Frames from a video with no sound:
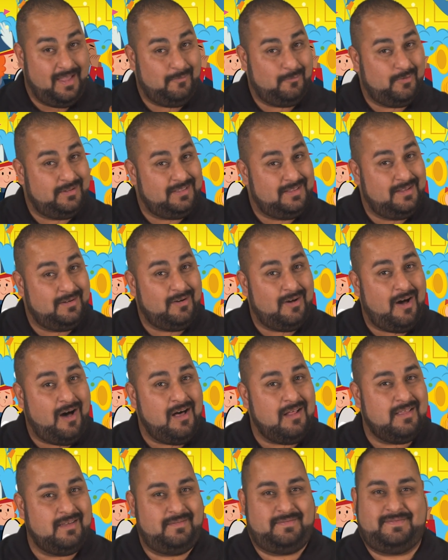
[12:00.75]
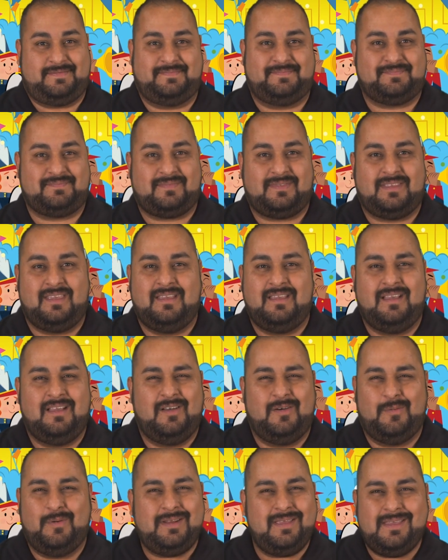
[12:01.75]
with little Olive.
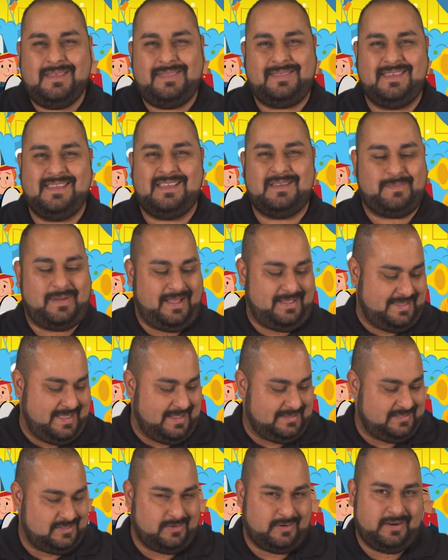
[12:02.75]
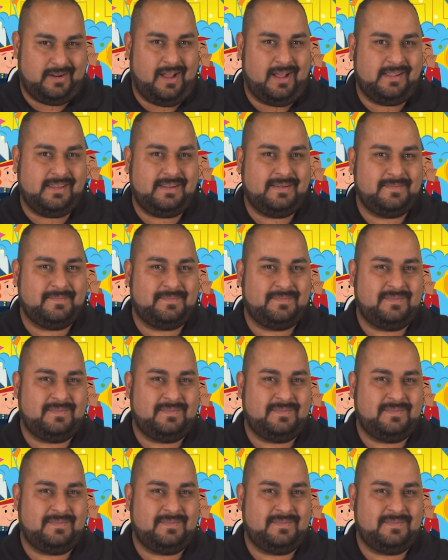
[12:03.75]
What do you think about that story, Ollie?